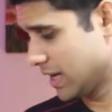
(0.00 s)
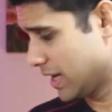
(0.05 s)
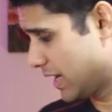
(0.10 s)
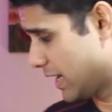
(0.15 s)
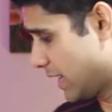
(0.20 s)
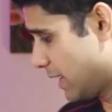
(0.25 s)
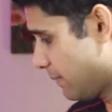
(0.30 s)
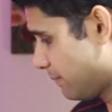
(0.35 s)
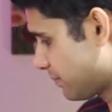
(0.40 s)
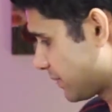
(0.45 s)

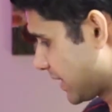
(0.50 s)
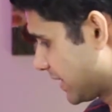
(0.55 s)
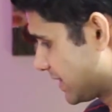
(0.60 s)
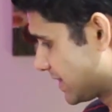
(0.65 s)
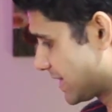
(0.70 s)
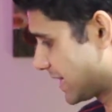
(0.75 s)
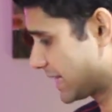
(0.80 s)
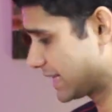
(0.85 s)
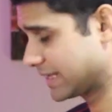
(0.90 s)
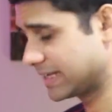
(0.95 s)
And the
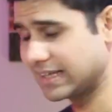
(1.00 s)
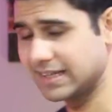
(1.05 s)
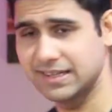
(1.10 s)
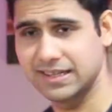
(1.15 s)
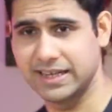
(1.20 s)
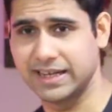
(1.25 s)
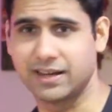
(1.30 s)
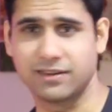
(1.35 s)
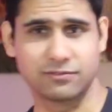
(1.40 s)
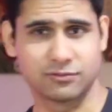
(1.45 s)
second thing
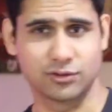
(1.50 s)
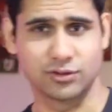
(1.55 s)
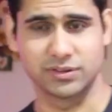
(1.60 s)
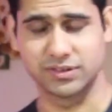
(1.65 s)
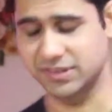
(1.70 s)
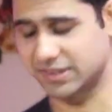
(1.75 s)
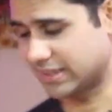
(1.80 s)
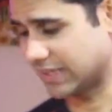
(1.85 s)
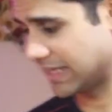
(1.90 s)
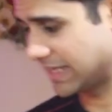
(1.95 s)
is of course
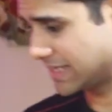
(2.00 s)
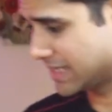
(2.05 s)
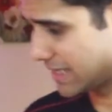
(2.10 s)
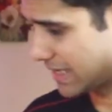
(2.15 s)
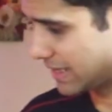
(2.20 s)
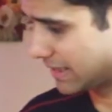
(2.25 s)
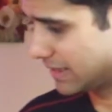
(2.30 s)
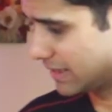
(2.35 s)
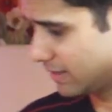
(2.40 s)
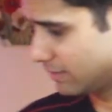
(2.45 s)
the size
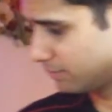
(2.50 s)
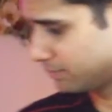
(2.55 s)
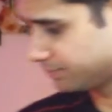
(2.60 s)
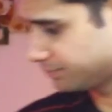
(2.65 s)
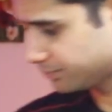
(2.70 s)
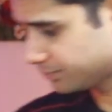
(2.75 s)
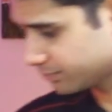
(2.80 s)
and the